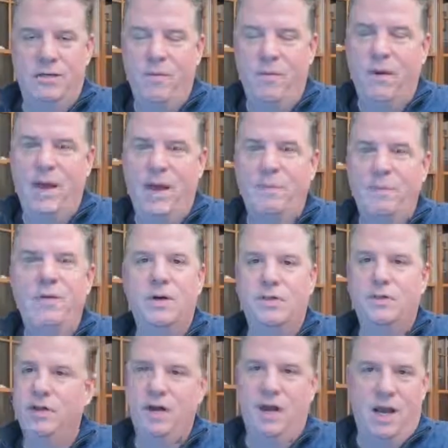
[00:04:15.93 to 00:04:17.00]
If you're buying
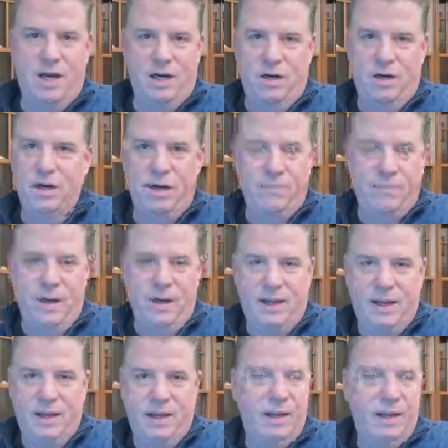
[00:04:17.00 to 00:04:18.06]
puts, you're not good at
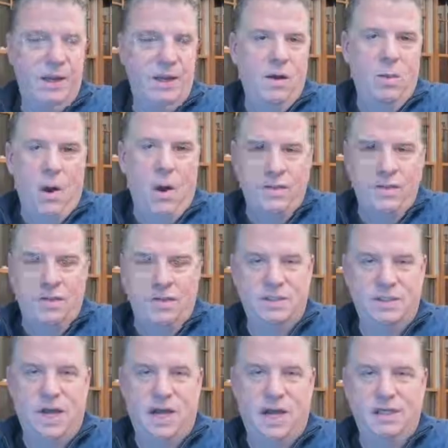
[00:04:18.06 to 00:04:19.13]
picking whether the
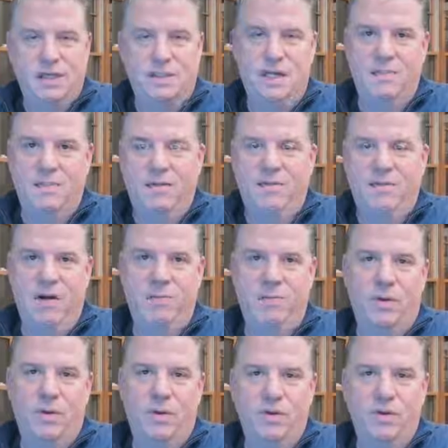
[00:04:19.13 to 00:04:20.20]
stock is going to be very
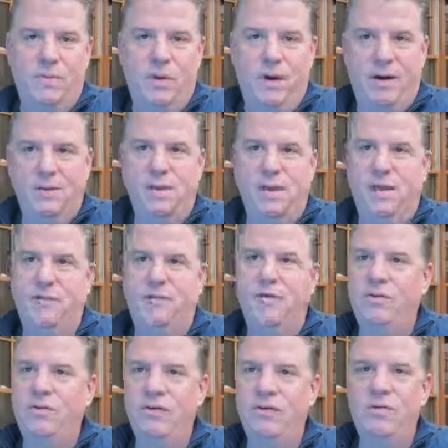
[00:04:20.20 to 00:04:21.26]
bullish or bearish. If
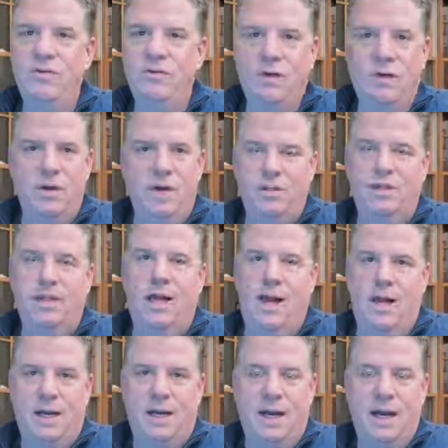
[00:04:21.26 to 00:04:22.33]
you do, it's
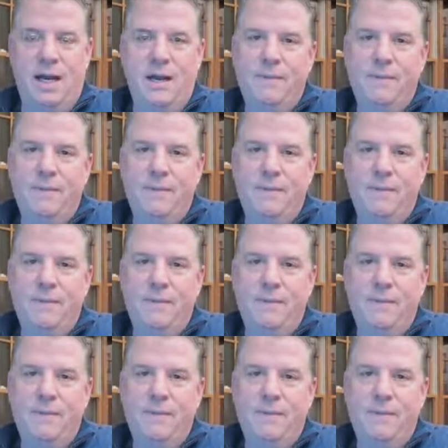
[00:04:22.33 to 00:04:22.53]
luck.